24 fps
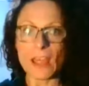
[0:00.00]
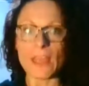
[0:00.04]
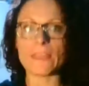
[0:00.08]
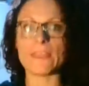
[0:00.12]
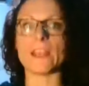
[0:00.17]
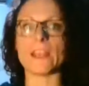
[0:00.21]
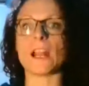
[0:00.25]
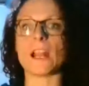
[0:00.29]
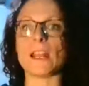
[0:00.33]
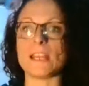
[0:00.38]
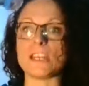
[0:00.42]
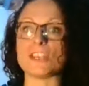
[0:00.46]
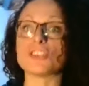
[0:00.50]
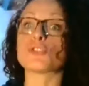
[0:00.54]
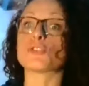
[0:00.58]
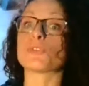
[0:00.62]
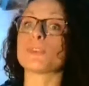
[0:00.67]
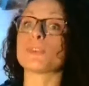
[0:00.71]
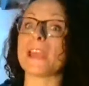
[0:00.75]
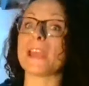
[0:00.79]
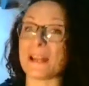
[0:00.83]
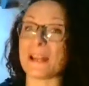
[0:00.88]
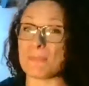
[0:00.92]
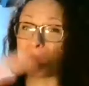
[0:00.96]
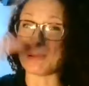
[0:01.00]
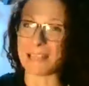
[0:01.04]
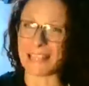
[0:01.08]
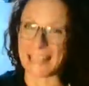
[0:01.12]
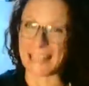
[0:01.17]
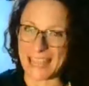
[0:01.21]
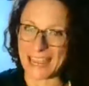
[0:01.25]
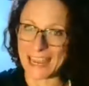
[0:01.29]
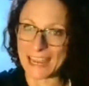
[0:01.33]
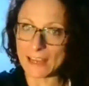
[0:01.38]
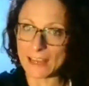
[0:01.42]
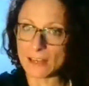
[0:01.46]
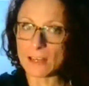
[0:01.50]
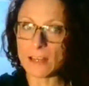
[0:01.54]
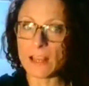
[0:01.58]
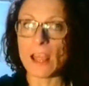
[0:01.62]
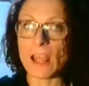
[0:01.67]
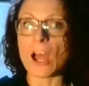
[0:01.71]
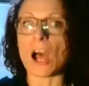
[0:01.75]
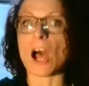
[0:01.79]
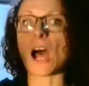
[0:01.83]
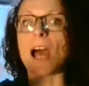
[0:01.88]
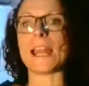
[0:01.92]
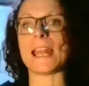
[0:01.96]
Then I need to create a plan.
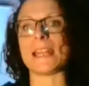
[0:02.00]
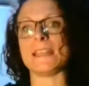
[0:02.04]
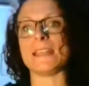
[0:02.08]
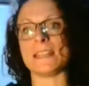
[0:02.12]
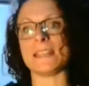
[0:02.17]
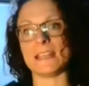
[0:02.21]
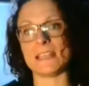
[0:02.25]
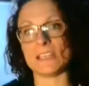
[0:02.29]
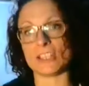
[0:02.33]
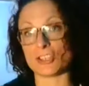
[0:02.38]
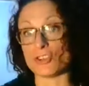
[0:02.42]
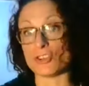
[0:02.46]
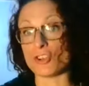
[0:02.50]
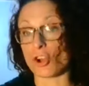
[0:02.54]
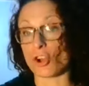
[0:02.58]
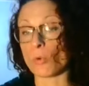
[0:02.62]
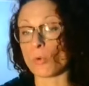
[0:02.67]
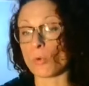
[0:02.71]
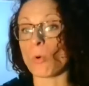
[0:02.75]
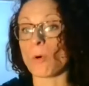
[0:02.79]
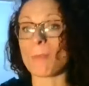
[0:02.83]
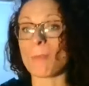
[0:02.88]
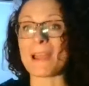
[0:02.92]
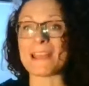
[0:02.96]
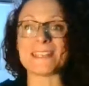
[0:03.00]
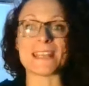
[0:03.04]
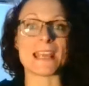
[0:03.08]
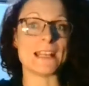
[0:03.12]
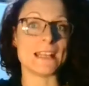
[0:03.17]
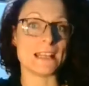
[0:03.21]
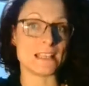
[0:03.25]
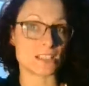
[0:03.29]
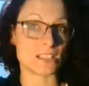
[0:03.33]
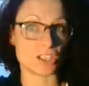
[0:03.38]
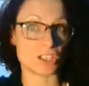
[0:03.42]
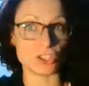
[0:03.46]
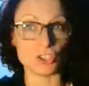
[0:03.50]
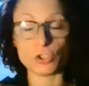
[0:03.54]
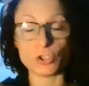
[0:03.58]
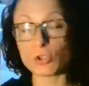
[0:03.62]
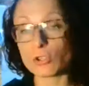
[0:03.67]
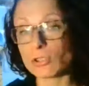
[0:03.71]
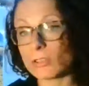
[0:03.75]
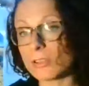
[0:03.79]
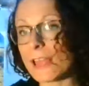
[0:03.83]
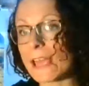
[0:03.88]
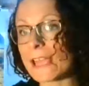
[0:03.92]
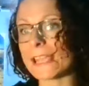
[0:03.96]
I then need to know what my day needs to
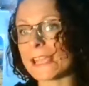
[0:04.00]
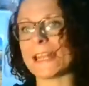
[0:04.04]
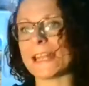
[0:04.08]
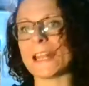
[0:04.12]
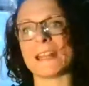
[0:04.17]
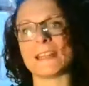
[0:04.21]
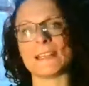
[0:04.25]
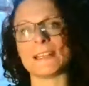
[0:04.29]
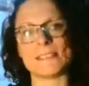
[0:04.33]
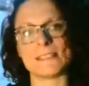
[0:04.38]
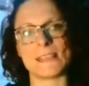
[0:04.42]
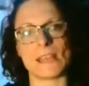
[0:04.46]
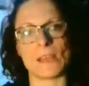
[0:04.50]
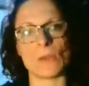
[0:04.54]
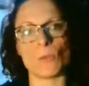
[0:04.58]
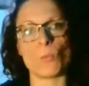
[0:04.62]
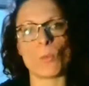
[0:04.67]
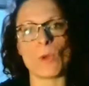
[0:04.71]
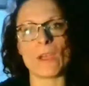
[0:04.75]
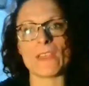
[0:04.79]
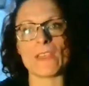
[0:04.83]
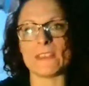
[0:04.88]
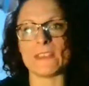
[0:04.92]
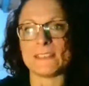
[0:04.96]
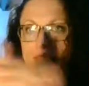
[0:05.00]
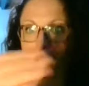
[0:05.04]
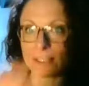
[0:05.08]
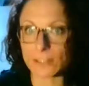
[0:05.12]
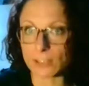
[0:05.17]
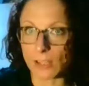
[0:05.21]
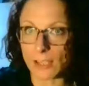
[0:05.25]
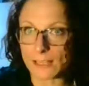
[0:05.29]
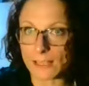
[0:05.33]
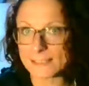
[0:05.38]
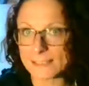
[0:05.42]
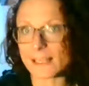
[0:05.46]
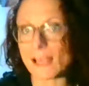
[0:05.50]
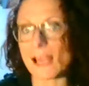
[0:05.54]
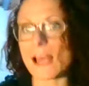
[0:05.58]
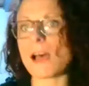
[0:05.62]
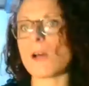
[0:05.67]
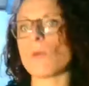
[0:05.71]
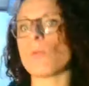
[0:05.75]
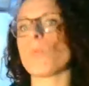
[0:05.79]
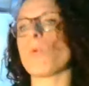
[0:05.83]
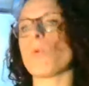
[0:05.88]
look like and understand where the deadlines are,